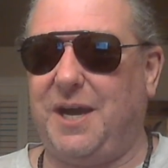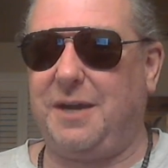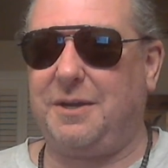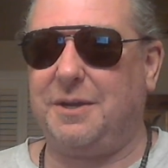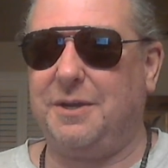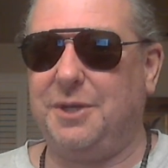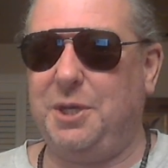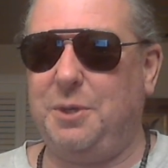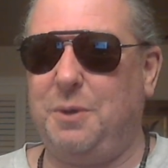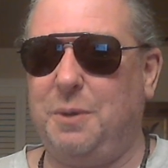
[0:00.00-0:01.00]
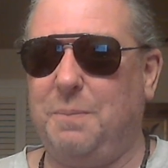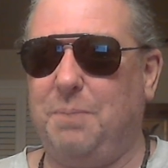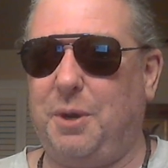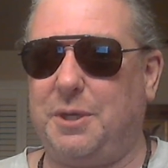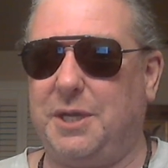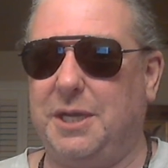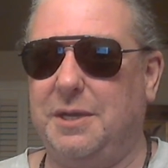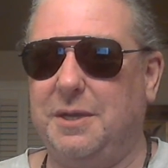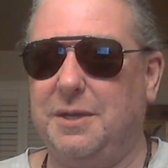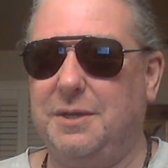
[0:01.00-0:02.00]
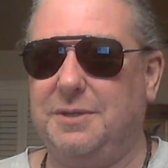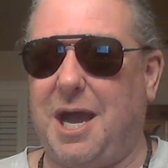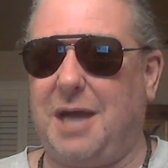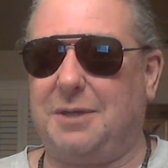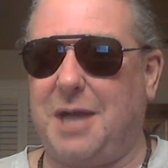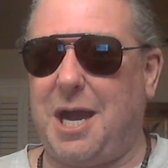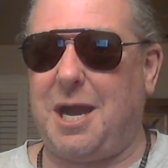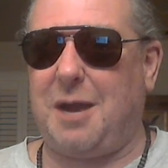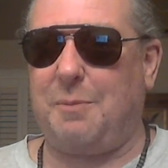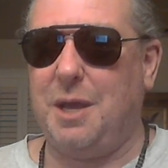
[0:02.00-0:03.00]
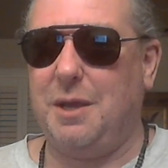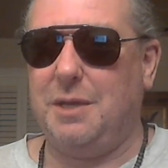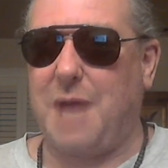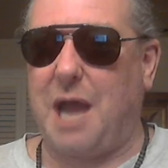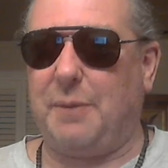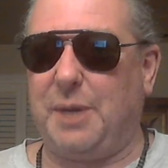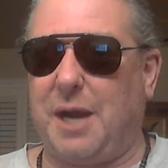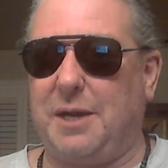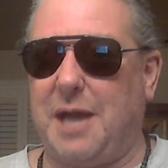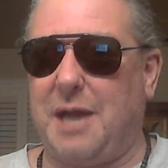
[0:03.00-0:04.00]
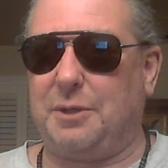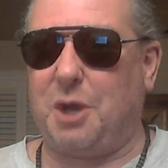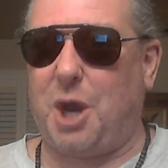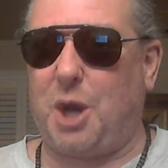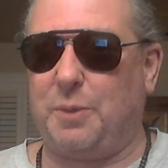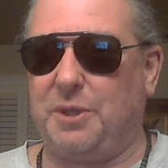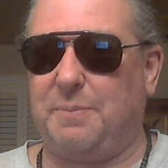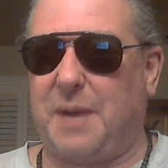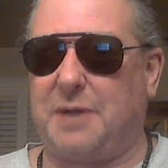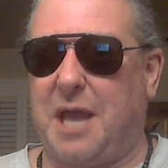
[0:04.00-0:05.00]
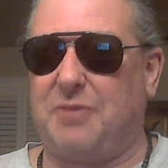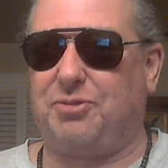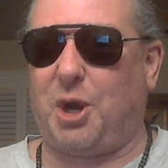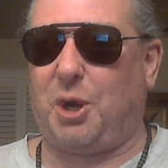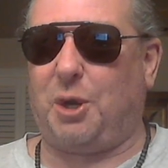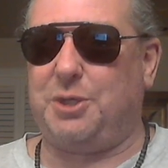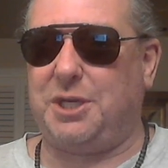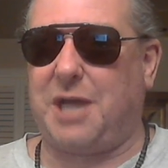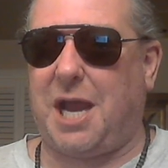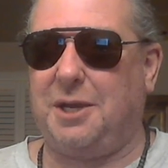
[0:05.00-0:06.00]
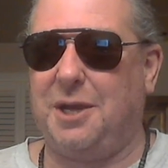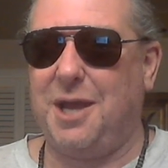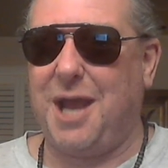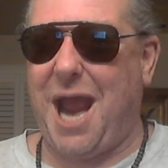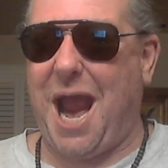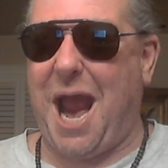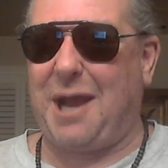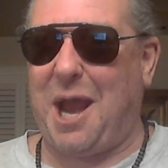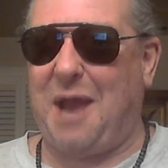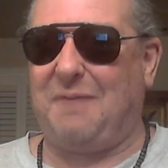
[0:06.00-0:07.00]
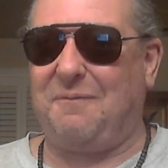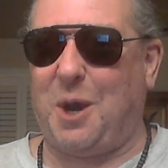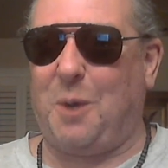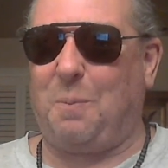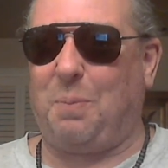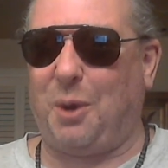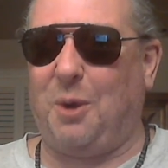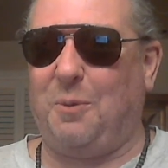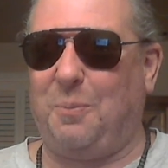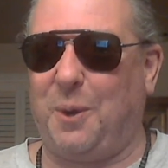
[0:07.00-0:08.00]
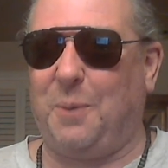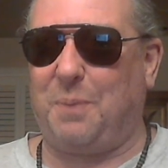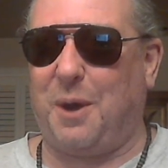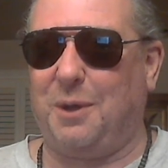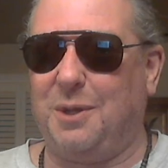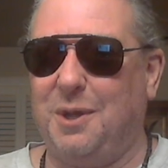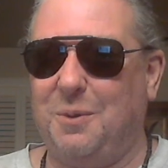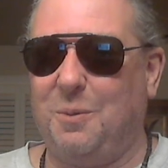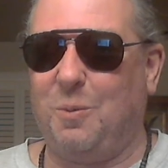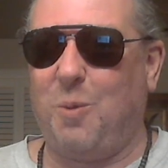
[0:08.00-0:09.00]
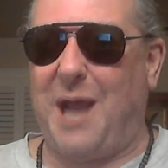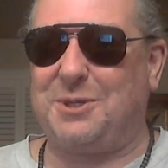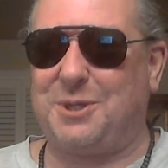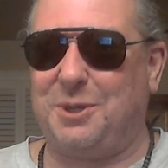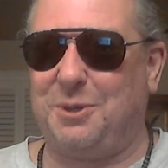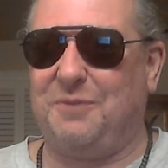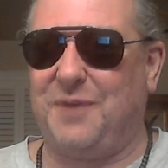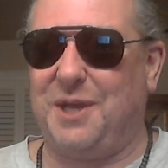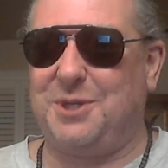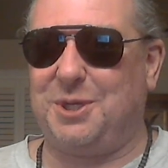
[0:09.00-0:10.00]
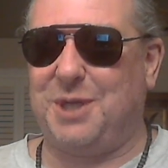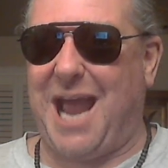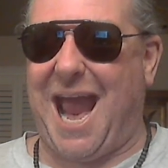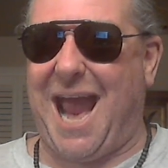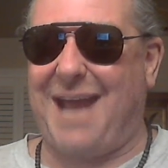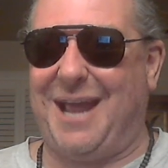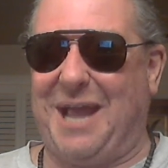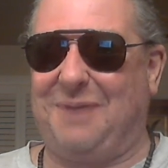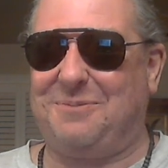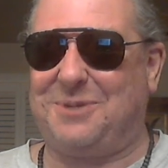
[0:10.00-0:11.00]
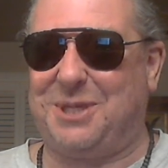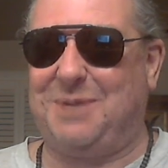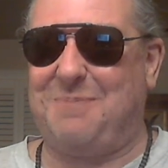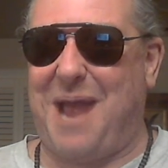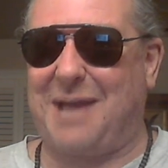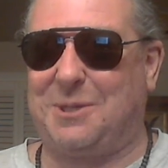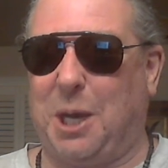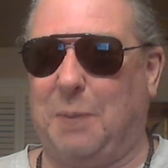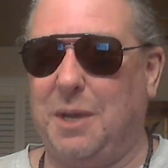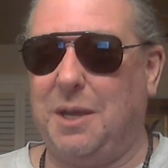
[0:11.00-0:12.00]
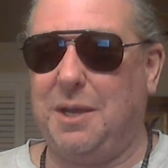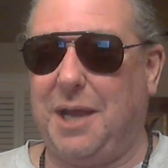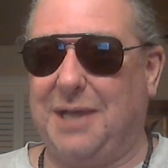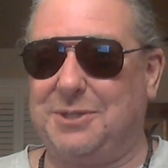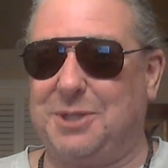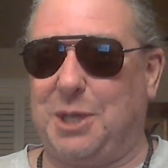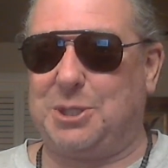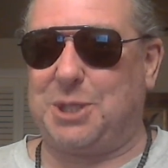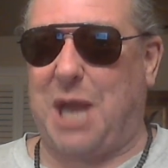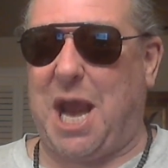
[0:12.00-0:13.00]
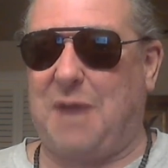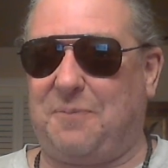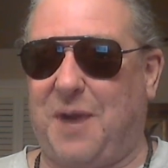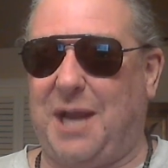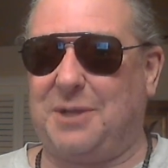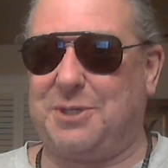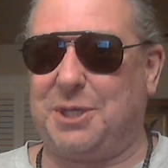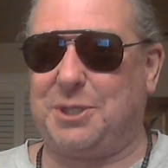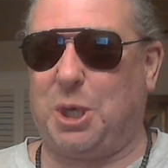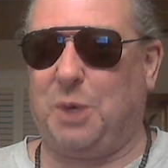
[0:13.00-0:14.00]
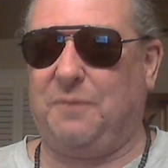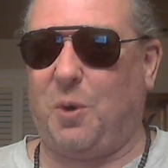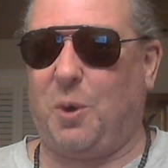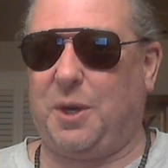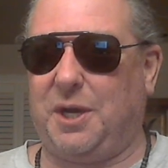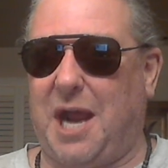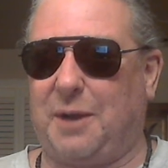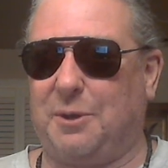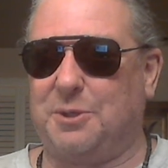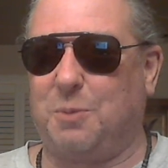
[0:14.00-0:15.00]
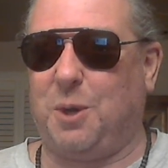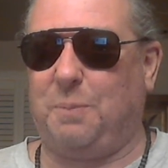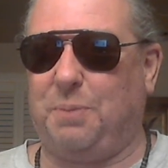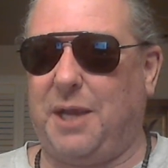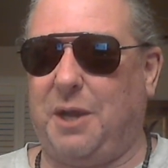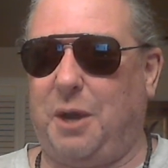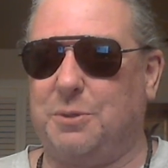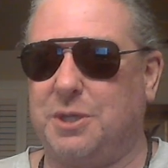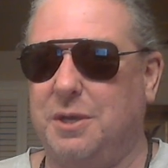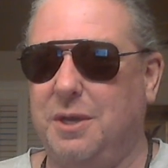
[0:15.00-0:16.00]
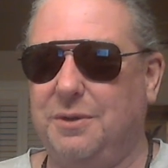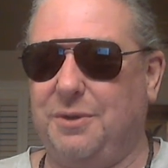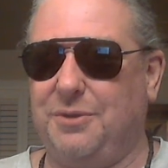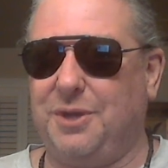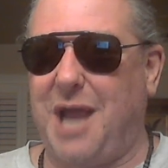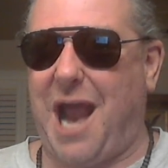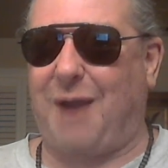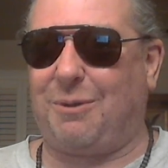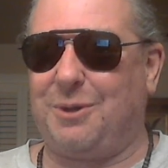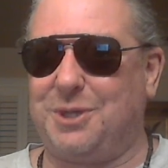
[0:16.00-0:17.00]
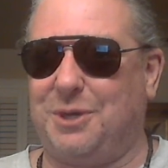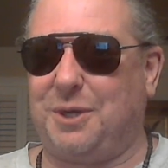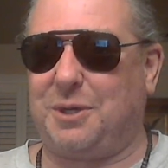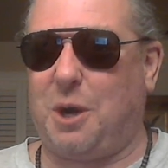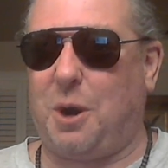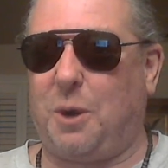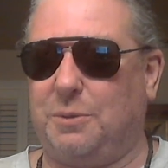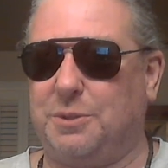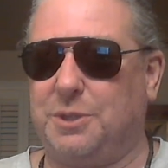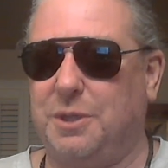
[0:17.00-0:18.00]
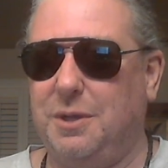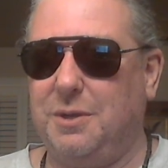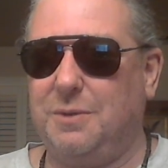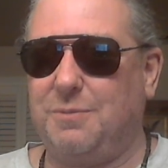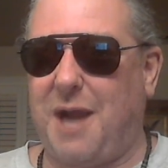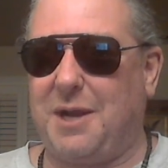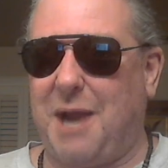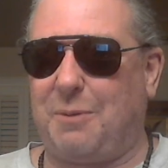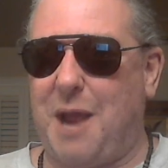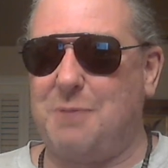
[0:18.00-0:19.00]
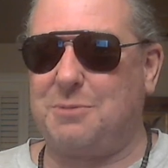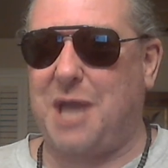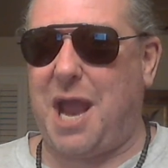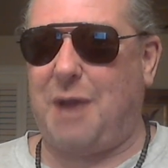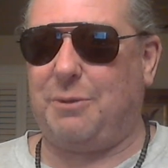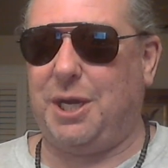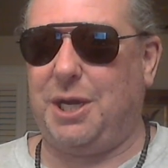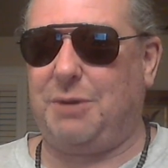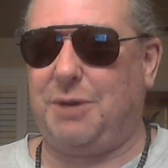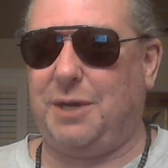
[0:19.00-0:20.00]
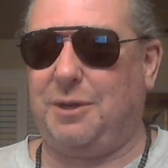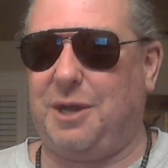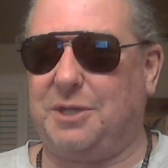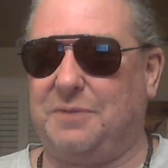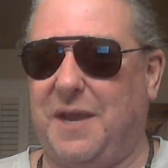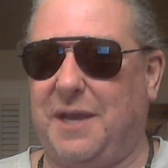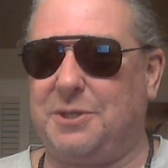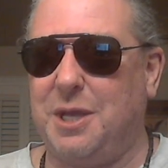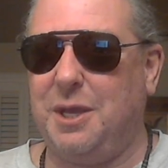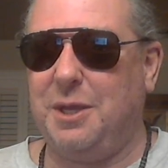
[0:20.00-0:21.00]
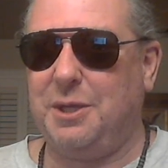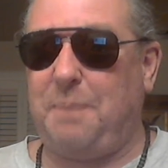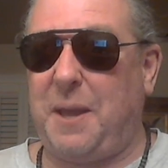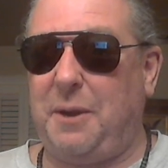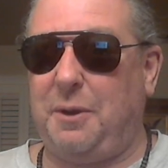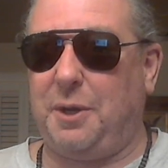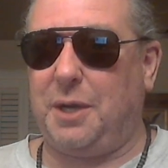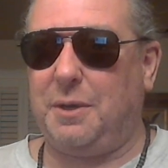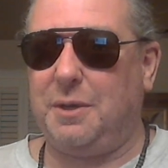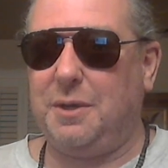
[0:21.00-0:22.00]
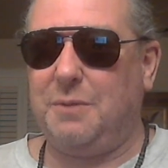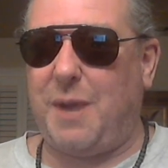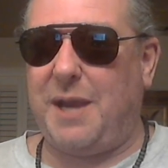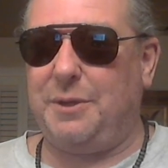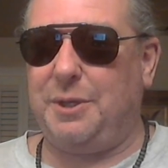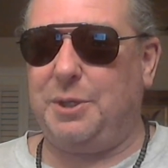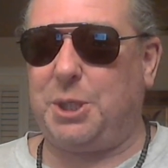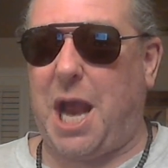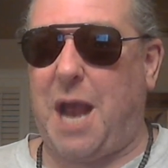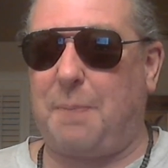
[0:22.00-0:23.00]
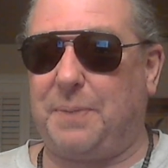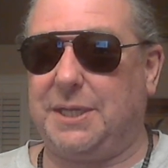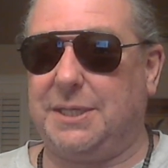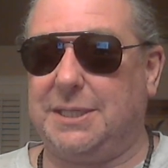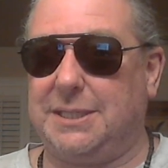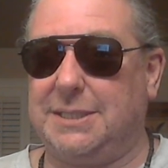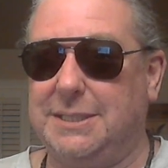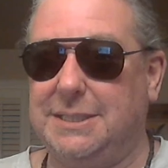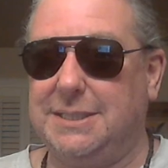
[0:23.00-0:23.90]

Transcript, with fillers: FuckYouBookie.com. Now, I'm here right now to talk with you about that Thursday night NFL Pro Football Western Division NFC matchup, as the San Francisco 49ers will play host to the Arizona Cardinals. Right now around town here in Las Vegas, depending on where you shop, and the